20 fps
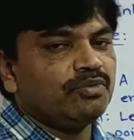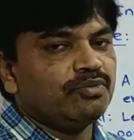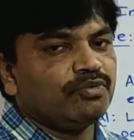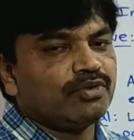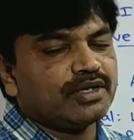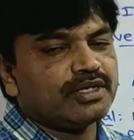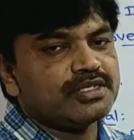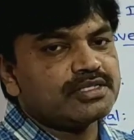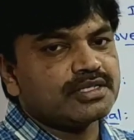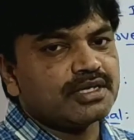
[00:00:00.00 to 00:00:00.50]

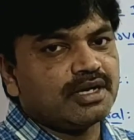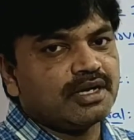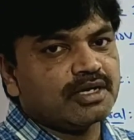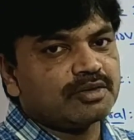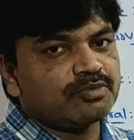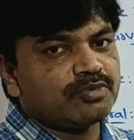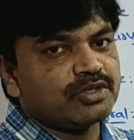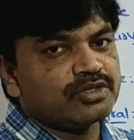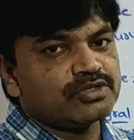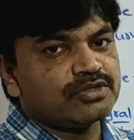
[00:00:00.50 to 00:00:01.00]
What is
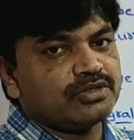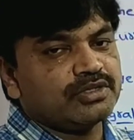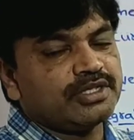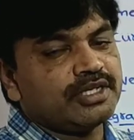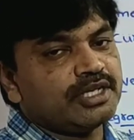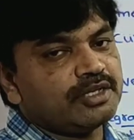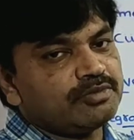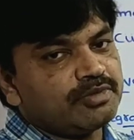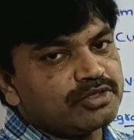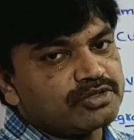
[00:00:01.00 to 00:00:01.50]
r bar
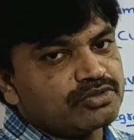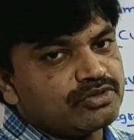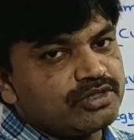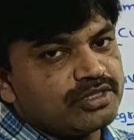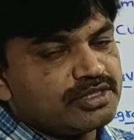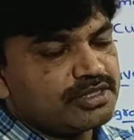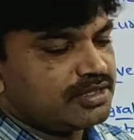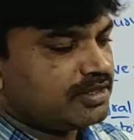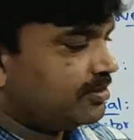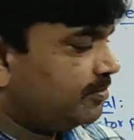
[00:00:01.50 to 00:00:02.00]
dr bar,
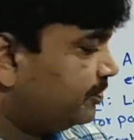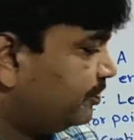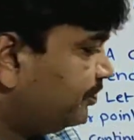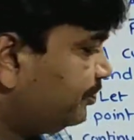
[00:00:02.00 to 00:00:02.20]
students?